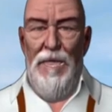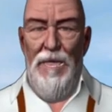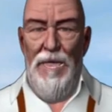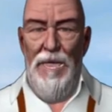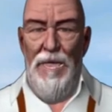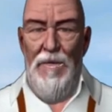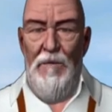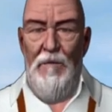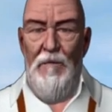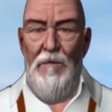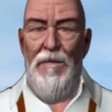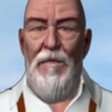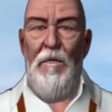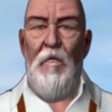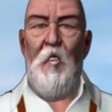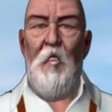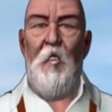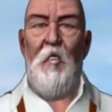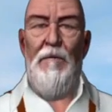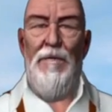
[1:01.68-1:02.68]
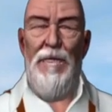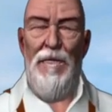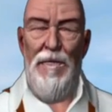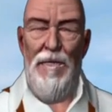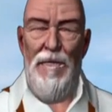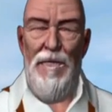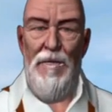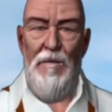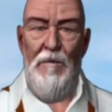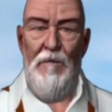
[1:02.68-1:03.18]
charged by the mutual
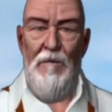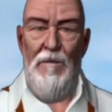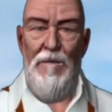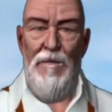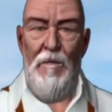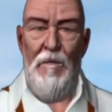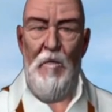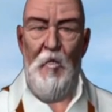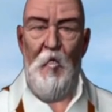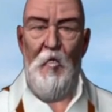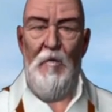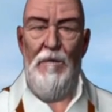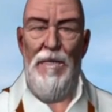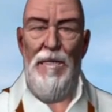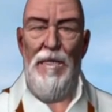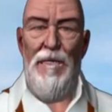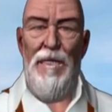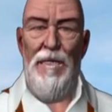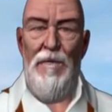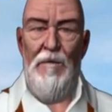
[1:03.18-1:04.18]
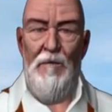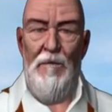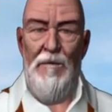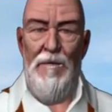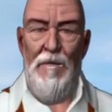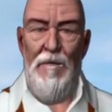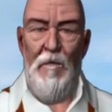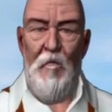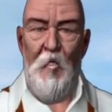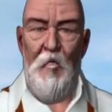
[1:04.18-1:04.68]
funds to manage a scheme are
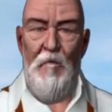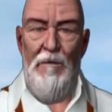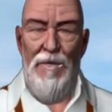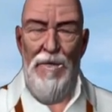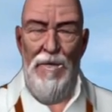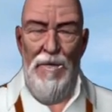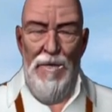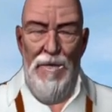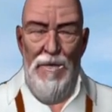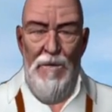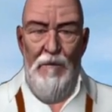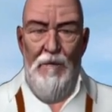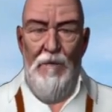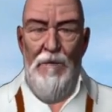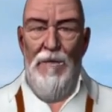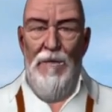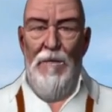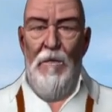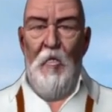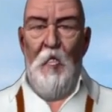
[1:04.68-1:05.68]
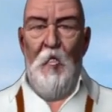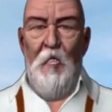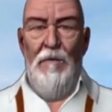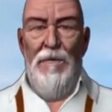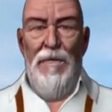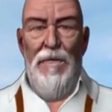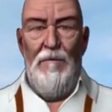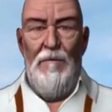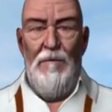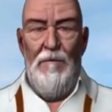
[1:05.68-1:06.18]
regulated and are subject to the
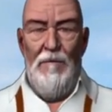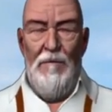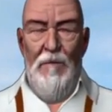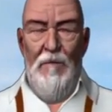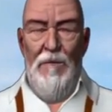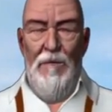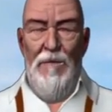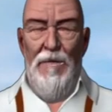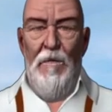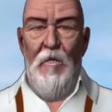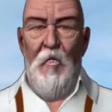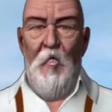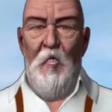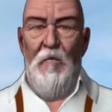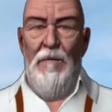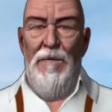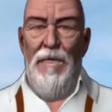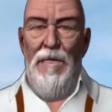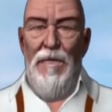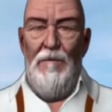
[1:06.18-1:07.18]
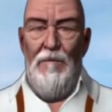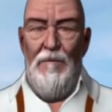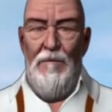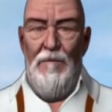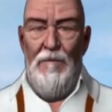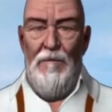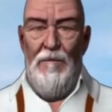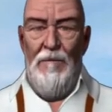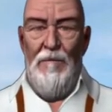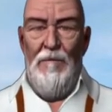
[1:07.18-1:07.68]
limits specified by
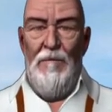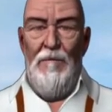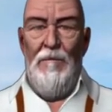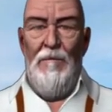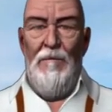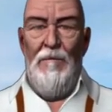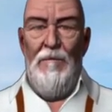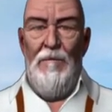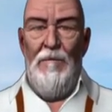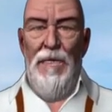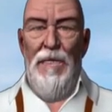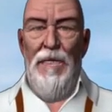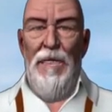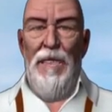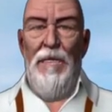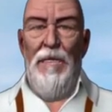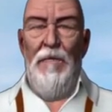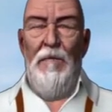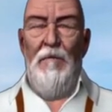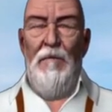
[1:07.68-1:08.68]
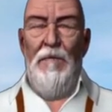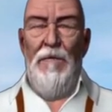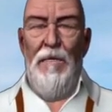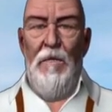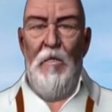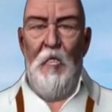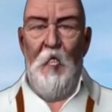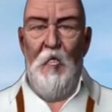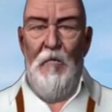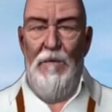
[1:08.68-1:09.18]
SEBI. How a
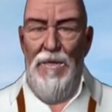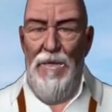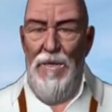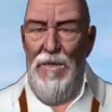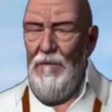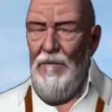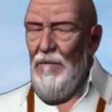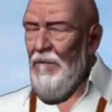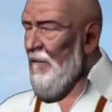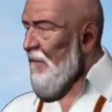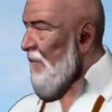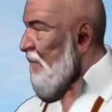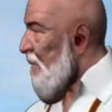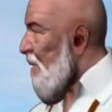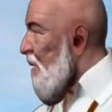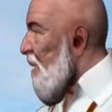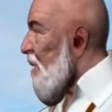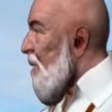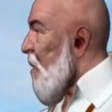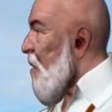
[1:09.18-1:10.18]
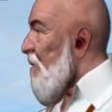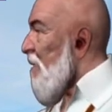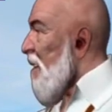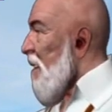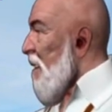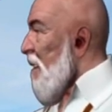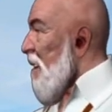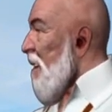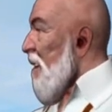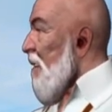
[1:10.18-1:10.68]
mutual fund works? One
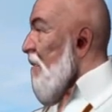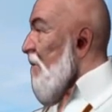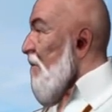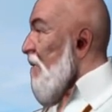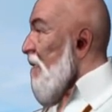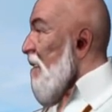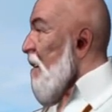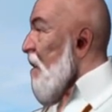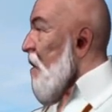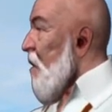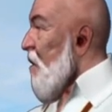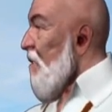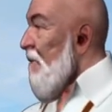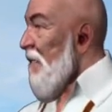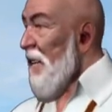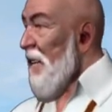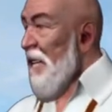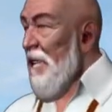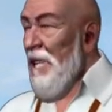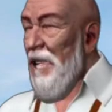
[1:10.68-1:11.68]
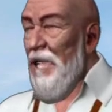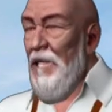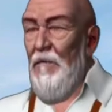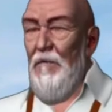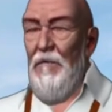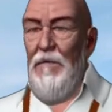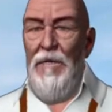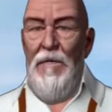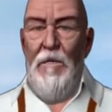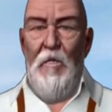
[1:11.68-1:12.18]
should avoid the temptation to
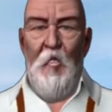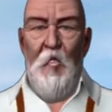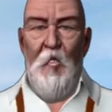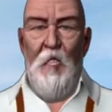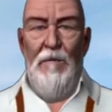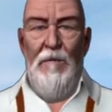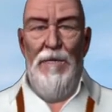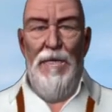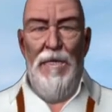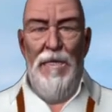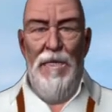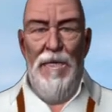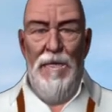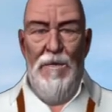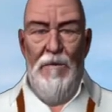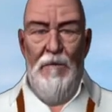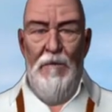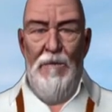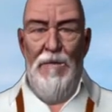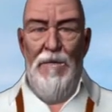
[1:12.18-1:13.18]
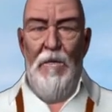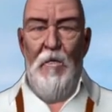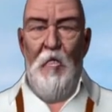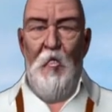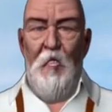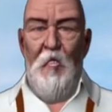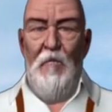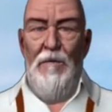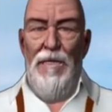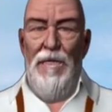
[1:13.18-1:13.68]
review the fund's performance each
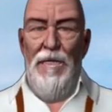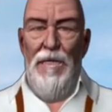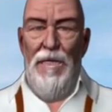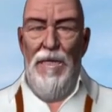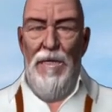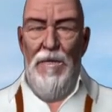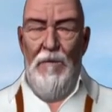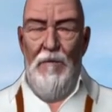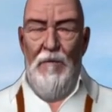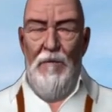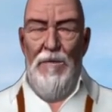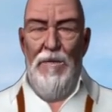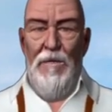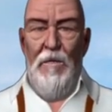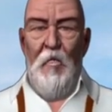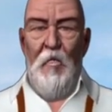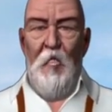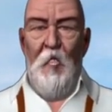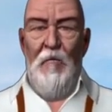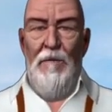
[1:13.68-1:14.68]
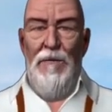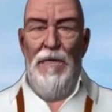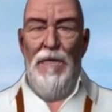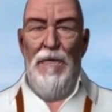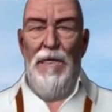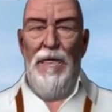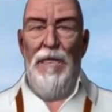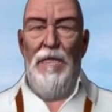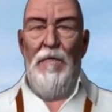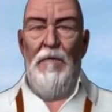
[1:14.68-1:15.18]
time the market falls or jumps
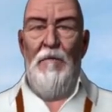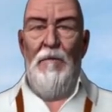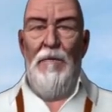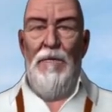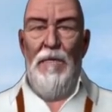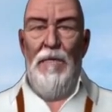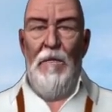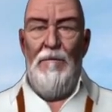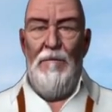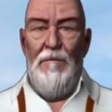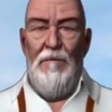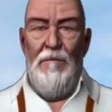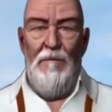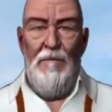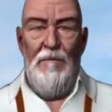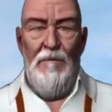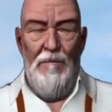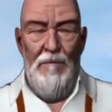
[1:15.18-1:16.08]
up significantly.